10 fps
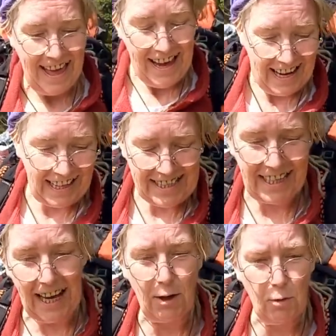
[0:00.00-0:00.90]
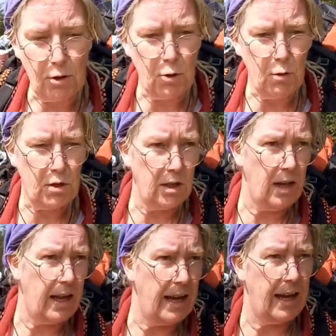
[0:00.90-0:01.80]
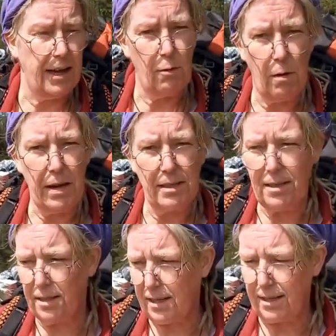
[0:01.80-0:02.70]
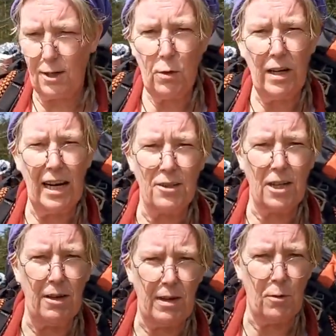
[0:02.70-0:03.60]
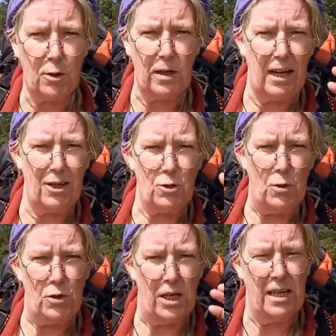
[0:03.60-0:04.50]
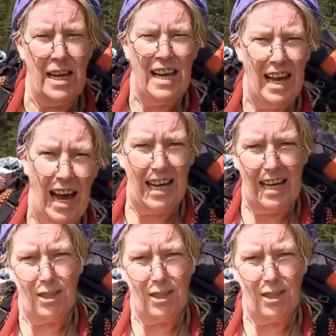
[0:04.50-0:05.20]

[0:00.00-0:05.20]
I'd like to say hello to Susan, uh, who I met at uh, the Cluny last night if you're watching. Hiya Susan, hiya